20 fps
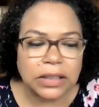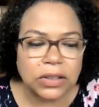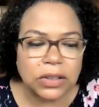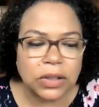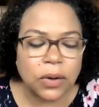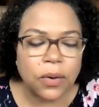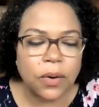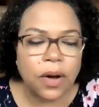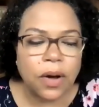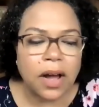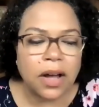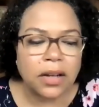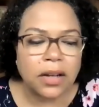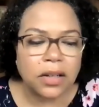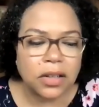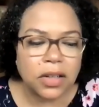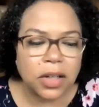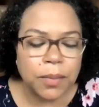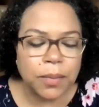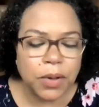So
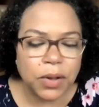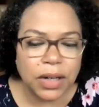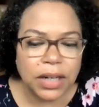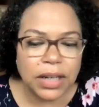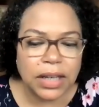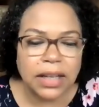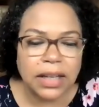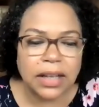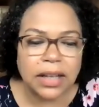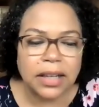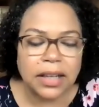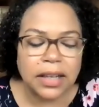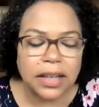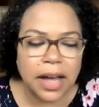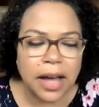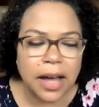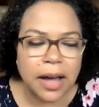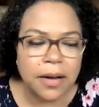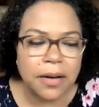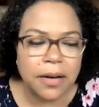community
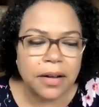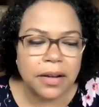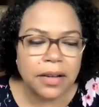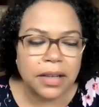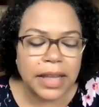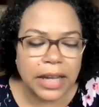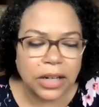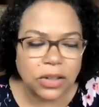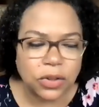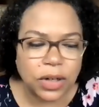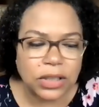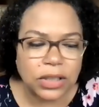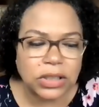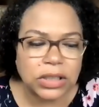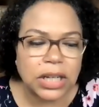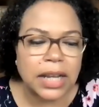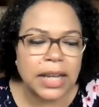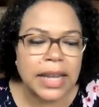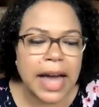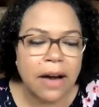land trusts
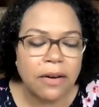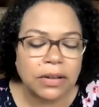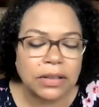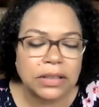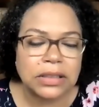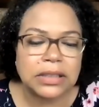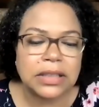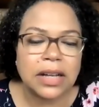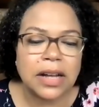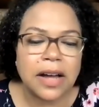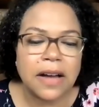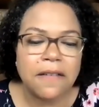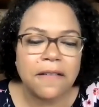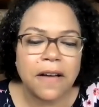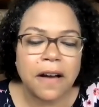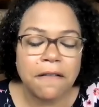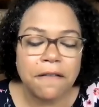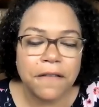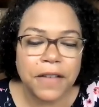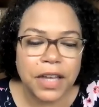allow us
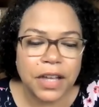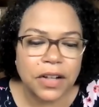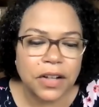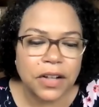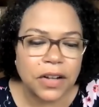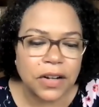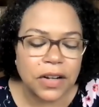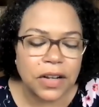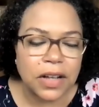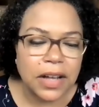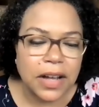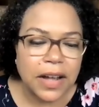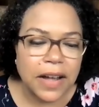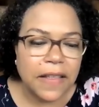a vehicle